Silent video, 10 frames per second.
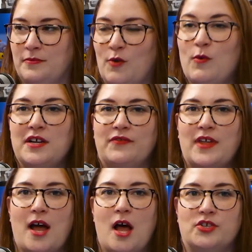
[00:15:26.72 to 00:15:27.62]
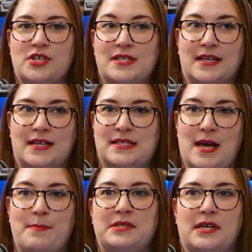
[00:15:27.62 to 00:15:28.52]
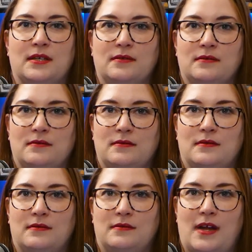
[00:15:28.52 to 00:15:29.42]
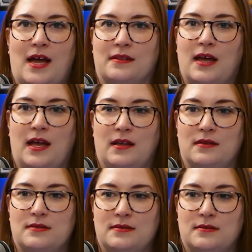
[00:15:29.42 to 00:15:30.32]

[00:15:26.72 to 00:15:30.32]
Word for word: what if they all just accept it at the end?